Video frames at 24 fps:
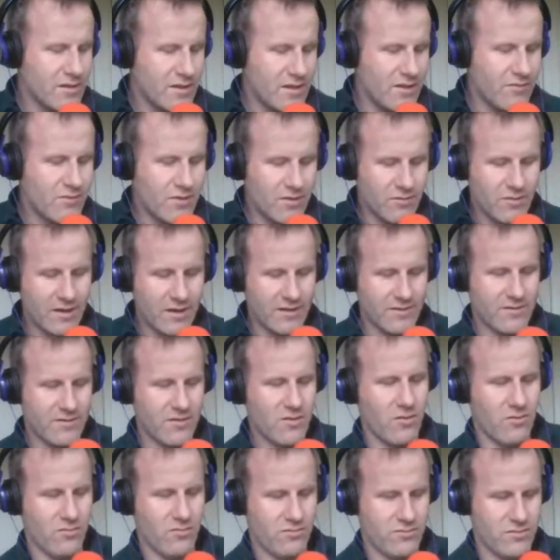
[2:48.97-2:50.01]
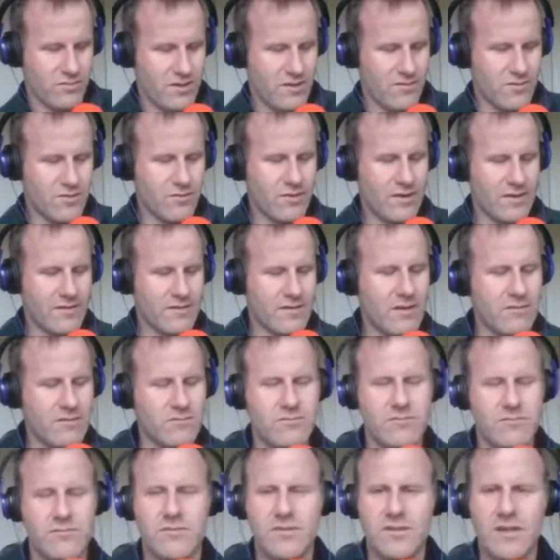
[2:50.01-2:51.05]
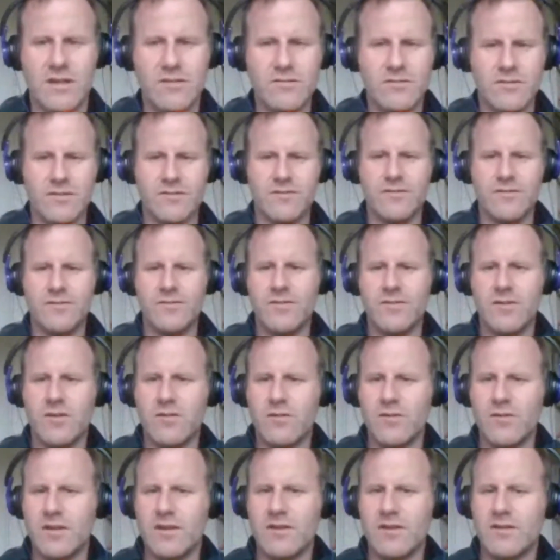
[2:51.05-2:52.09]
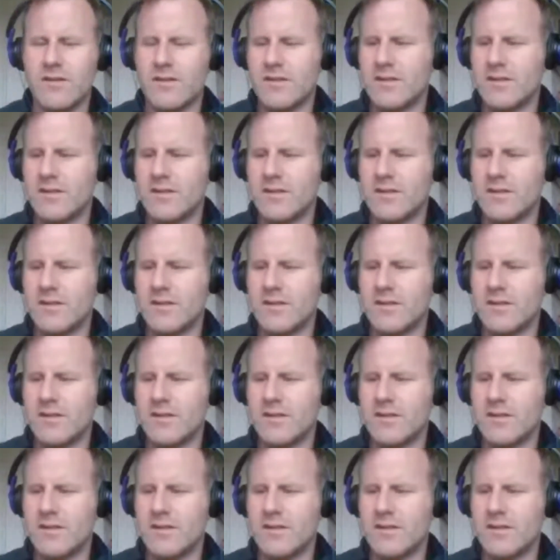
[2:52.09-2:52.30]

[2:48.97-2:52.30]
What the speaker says: give it a rest. No, give it a rest. Down to fuck with you.